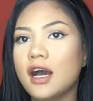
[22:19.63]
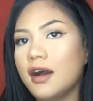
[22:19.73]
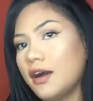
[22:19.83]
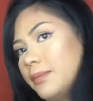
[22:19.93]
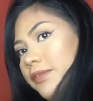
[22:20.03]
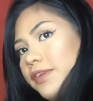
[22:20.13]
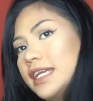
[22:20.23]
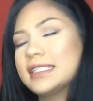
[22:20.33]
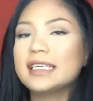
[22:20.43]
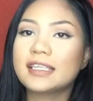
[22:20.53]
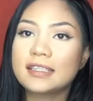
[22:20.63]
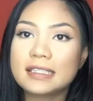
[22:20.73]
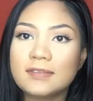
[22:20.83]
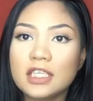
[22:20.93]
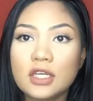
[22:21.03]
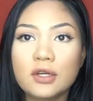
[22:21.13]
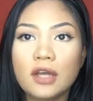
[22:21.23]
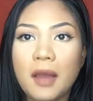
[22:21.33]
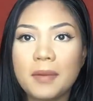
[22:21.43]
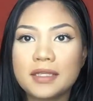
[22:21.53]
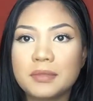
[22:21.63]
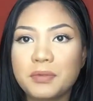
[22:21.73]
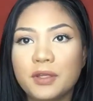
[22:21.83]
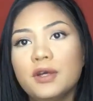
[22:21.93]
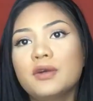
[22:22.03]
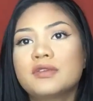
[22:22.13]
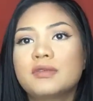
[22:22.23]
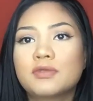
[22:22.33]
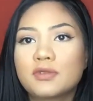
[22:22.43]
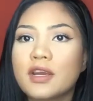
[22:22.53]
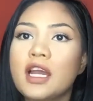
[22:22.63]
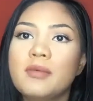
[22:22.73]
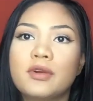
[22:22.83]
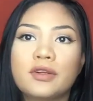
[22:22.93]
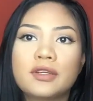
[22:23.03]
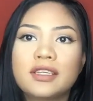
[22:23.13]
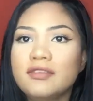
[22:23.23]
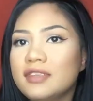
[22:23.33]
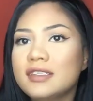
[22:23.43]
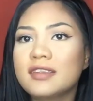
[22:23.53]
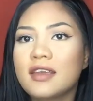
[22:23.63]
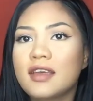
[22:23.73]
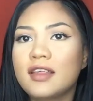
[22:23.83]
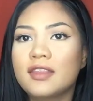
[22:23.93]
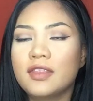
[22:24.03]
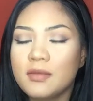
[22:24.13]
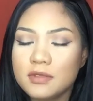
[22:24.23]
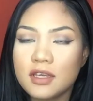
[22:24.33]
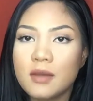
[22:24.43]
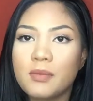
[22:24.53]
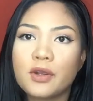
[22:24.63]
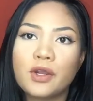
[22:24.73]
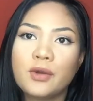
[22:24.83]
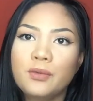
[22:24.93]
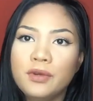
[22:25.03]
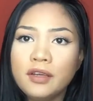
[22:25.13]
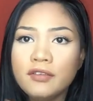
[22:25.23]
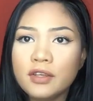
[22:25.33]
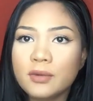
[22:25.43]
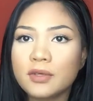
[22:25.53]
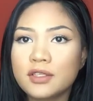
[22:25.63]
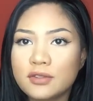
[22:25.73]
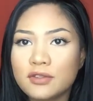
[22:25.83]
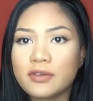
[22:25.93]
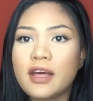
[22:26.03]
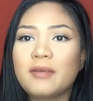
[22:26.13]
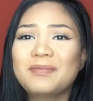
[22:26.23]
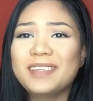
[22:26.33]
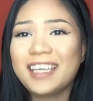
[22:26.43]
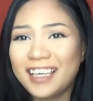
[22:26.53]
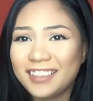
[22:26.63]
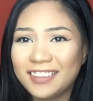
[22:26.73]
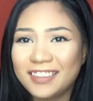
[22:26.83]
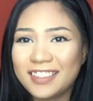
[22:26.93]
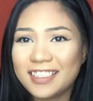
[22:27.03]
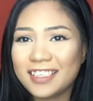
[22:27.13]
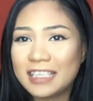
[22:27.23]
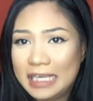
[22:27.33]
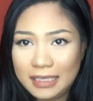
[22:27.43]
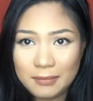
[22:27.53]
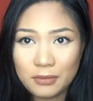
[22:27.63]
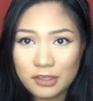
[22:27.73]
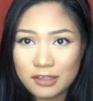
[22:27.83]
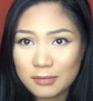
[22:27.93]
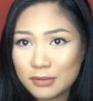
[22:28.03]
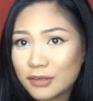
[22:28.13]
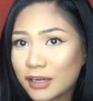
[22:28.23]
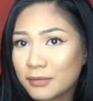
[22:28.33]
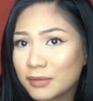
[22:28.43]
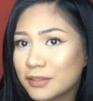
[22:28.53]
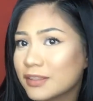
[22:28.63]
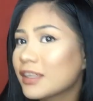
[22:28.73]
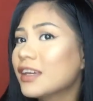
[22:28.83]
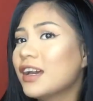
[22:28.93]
If you guys like this video, comment down below or subscribe or give this a thumbs up or whatever you want to do to help me out gain more subscribers.